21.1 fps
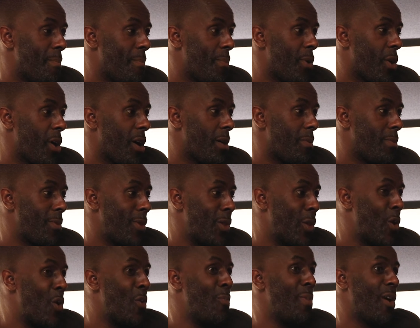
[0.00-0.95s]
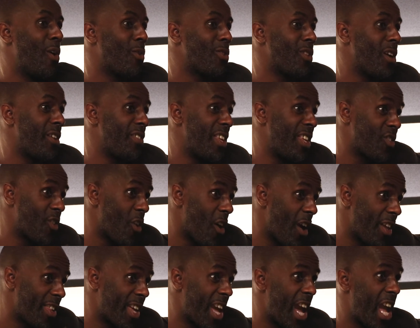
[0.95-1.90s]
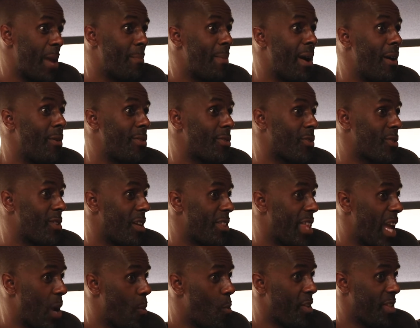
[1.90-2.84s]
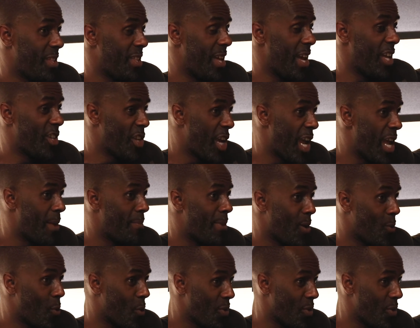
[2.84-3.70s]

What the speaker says: But lo and behold, like these guys came out because like they wanted their chain back.